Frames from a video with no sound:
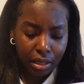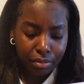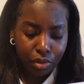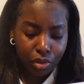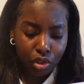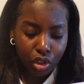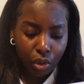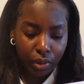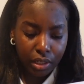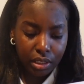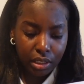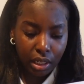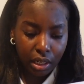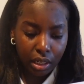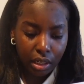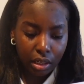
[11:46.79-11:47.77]
I'm so excited.
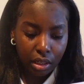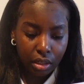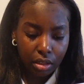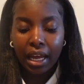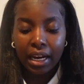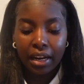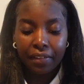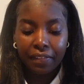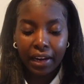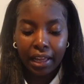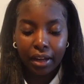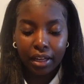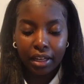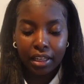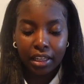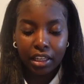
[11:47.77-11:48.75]
Excited. And I feel like